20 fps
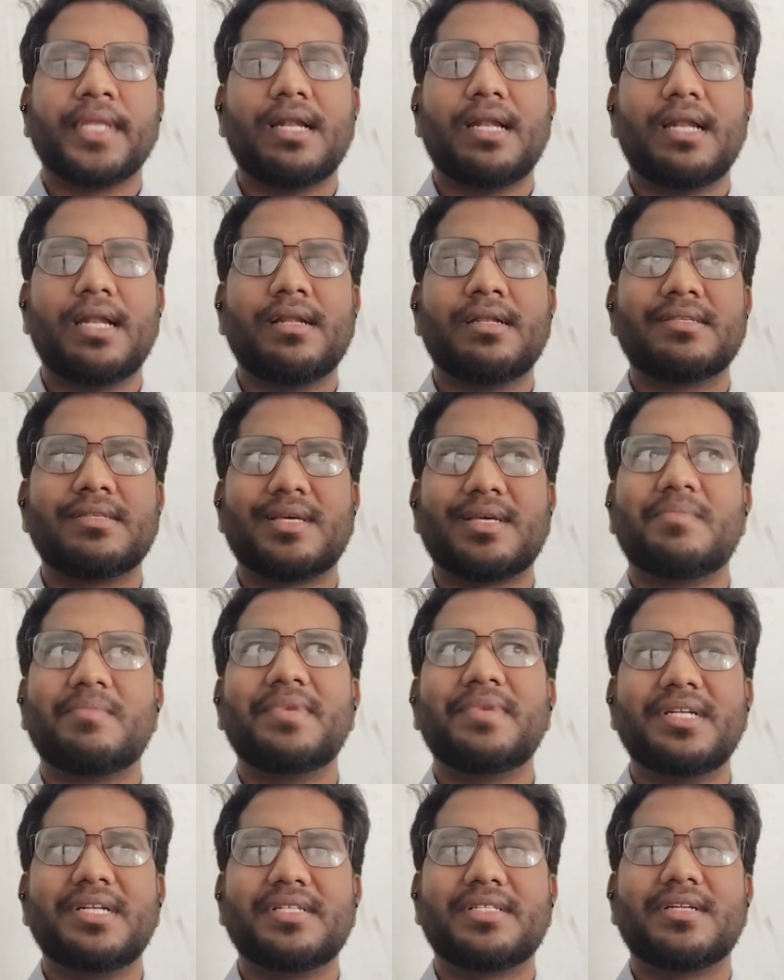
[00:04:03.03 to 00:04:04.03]
In
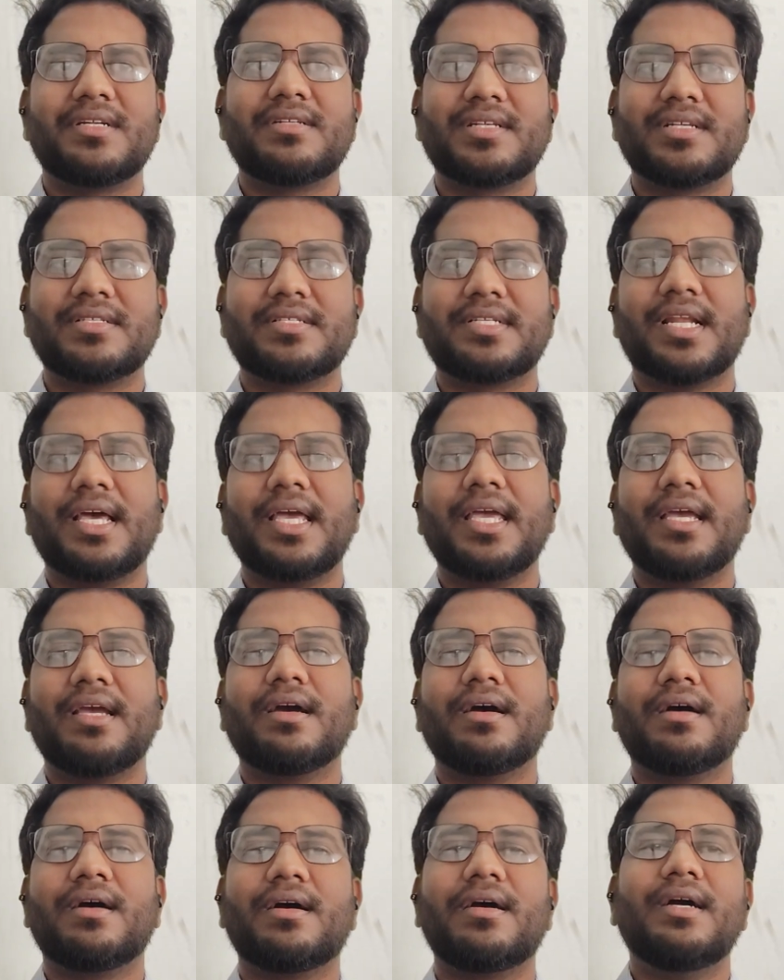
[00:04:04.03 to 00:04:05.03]
some instances, like
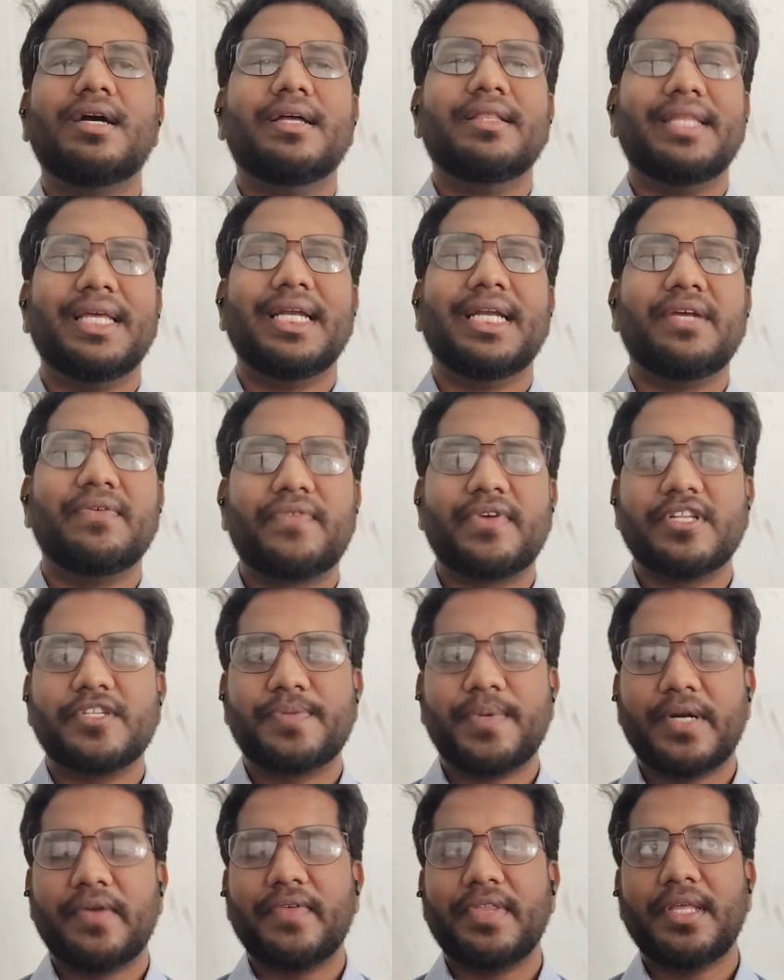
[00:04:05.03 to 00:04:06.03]
the
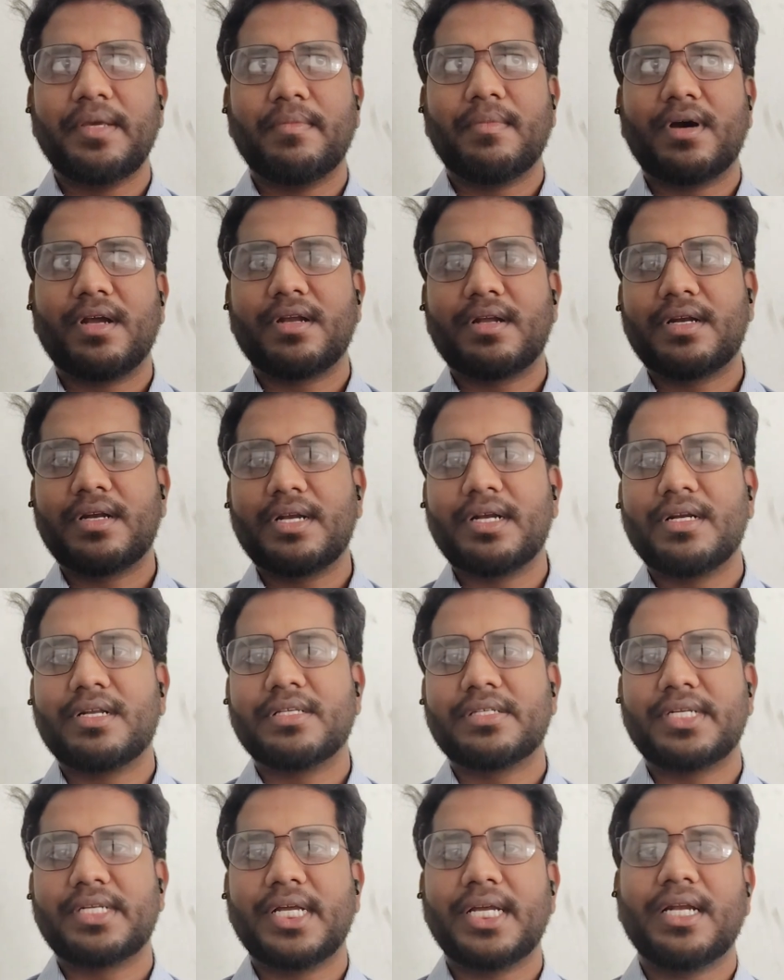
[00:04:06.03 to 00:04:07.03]
difference between the market
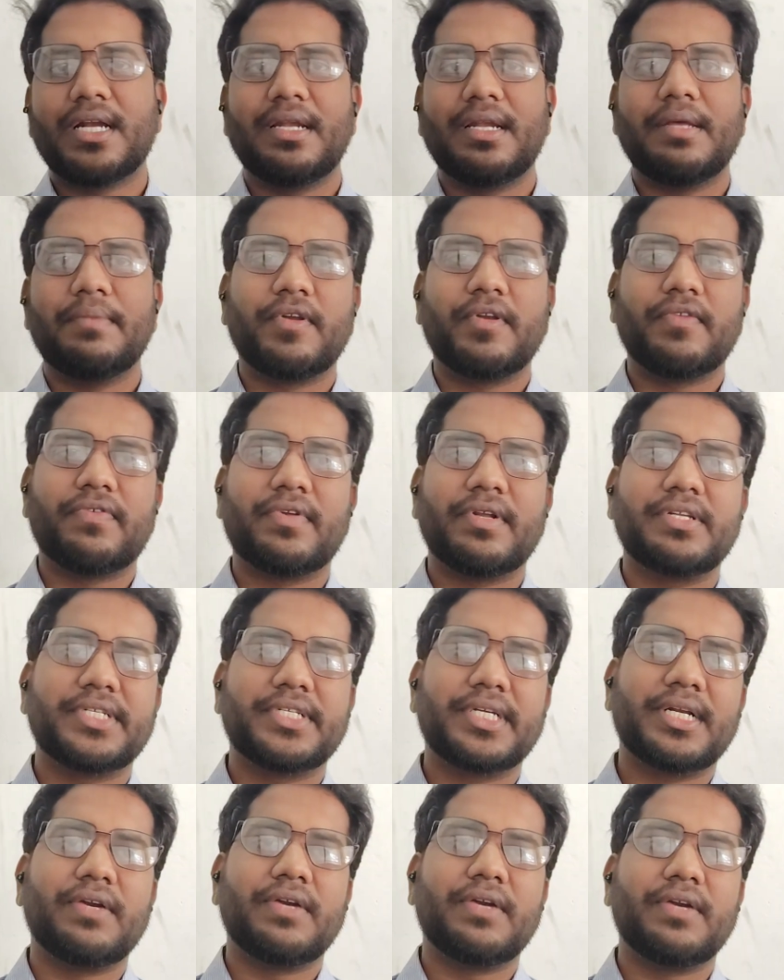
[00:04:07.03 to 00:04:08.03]
interest rate and the
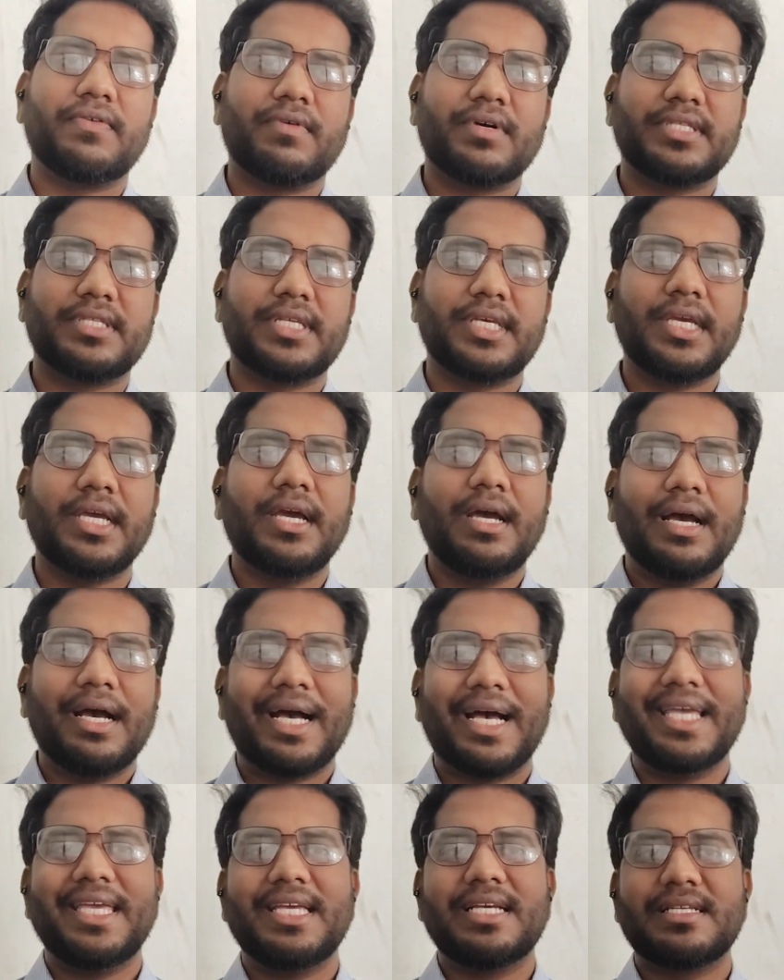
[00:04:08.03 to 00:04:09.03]
preferential rate was the
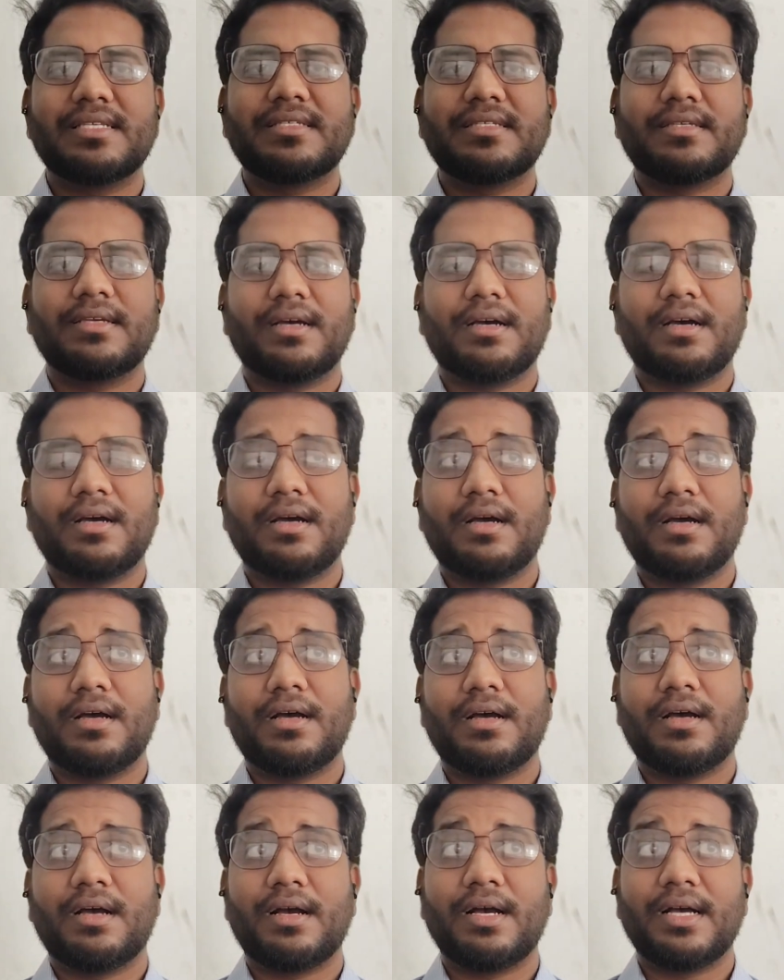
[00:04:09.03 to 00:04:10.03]
highest,
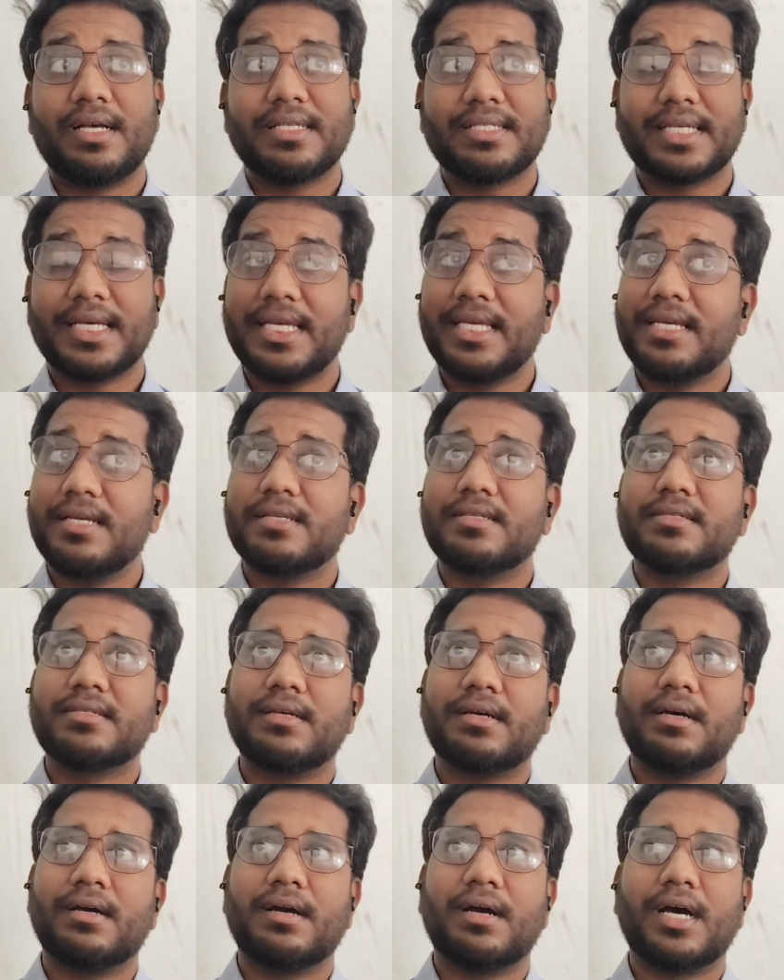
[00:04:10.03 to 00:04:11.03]
as high as
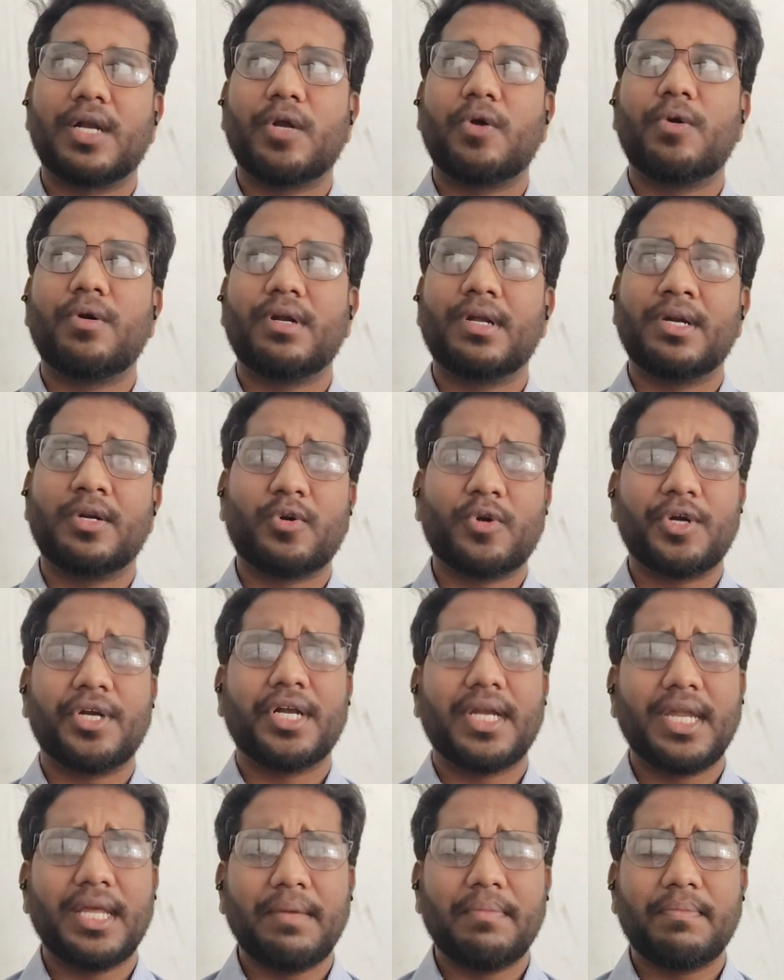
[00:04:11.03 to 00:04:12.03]
around
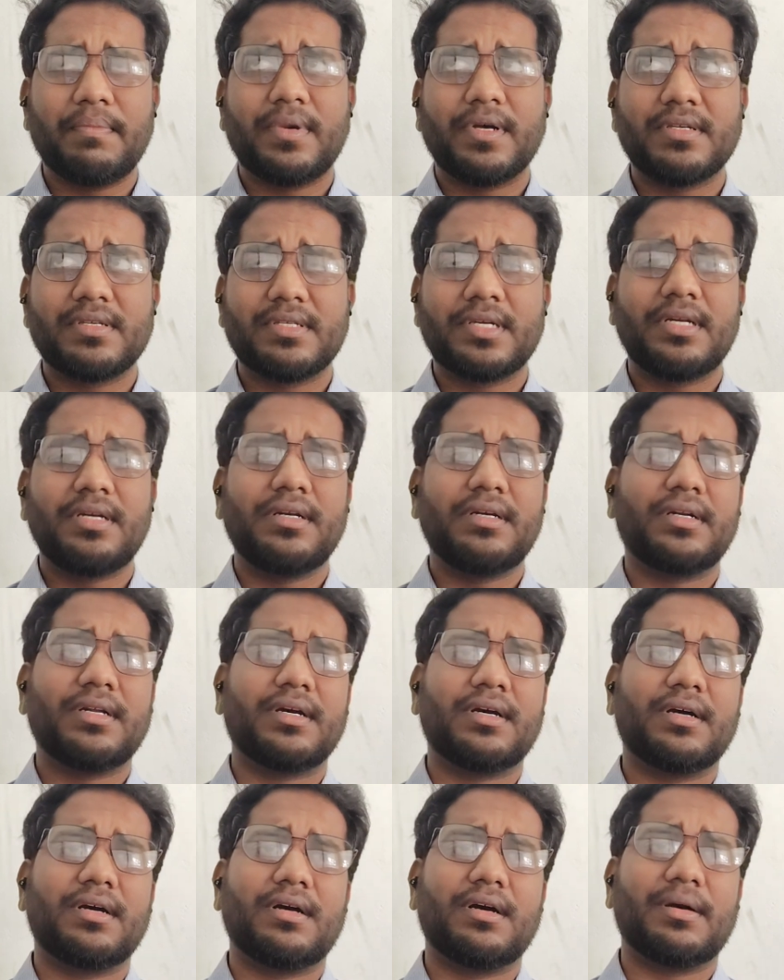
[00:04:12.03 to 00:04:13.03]

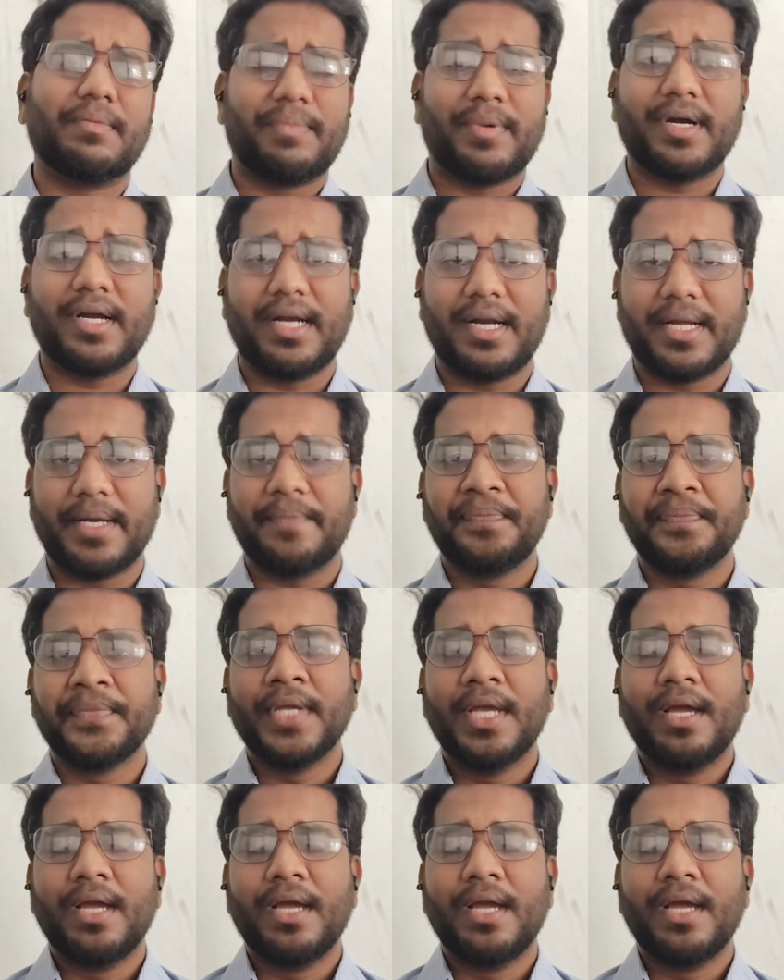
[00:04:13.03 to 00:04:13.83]
20% point.